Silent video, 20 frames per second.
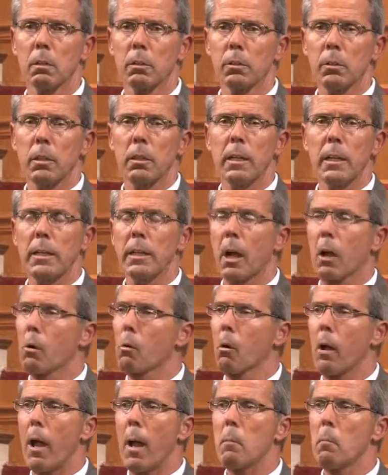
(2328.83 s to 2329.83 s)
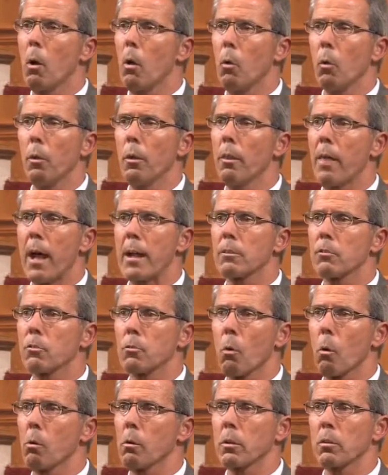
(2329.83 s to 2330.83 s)
You need to grab a hold of that
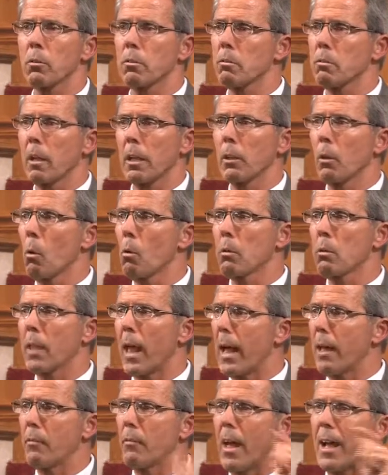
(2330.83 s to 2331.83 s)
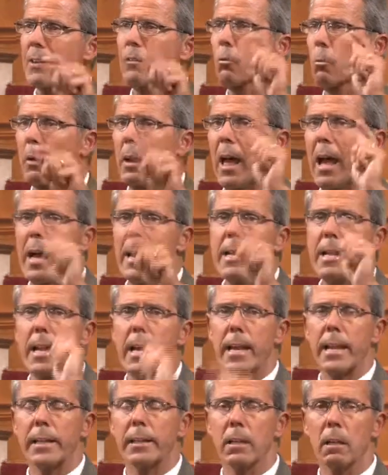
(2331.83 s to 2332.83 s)
story and just say, Lord, that, that's what I
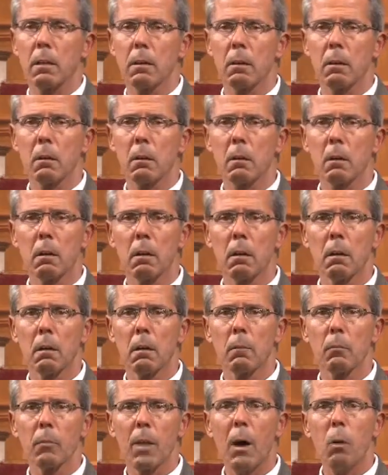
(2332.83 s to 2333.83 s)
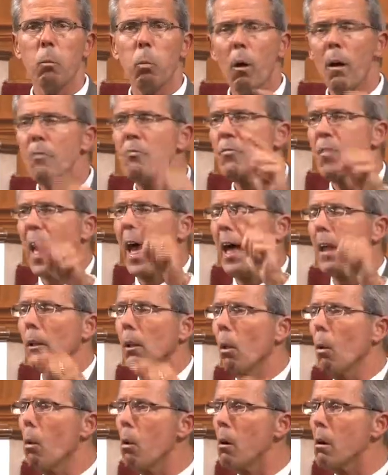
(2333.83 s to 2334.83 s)
need. I want that,
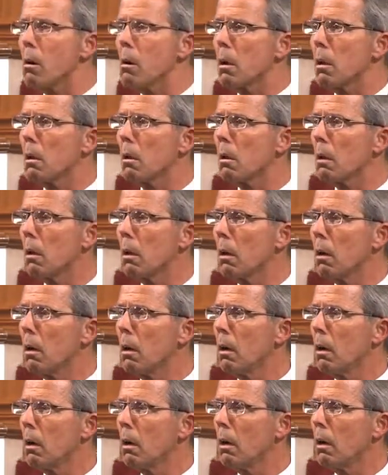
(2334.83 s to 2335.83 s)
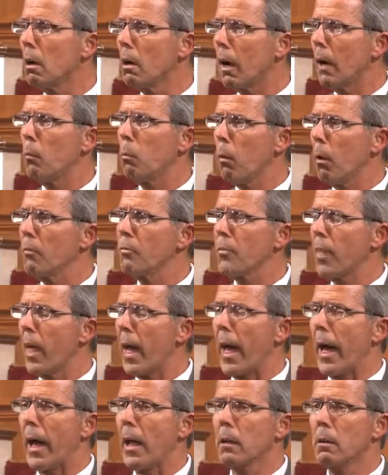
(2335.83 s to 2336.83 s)
Lord. I want
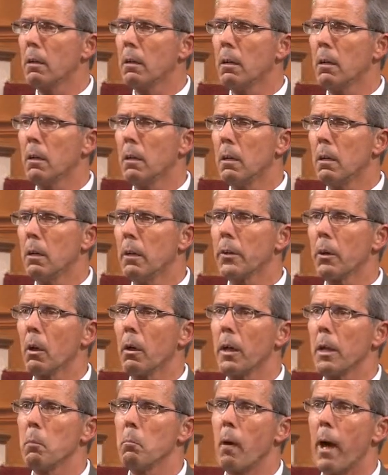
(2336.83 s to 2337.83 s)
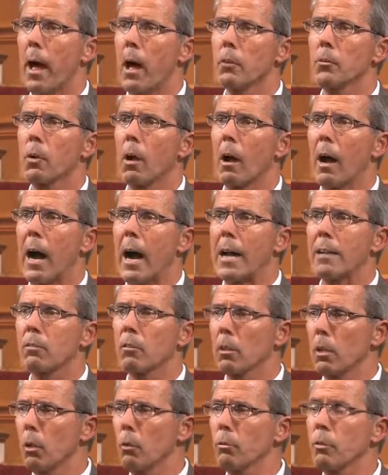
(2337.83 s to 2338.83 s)
that. Your head bowed, your eyes
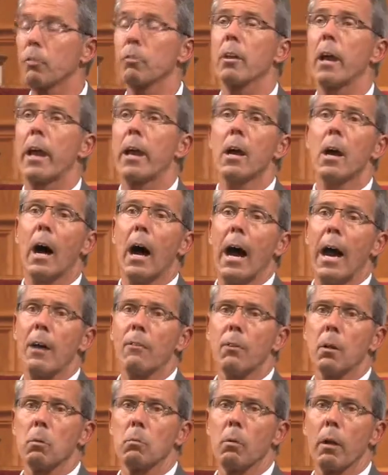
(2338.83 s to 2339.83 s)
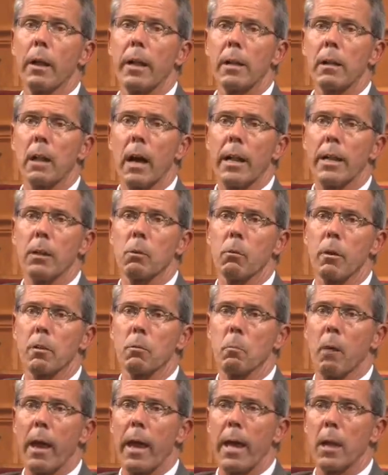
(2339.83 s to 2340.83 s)
closed. You say, I haven't raised. I didn't raise
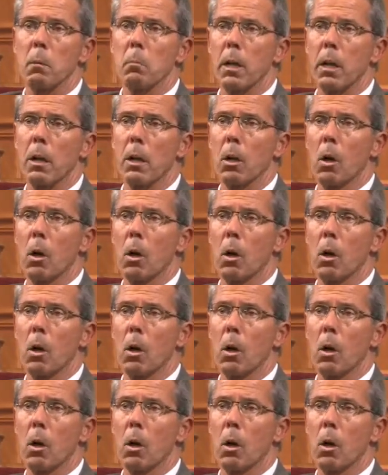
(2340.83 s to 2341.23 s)
my hand a minute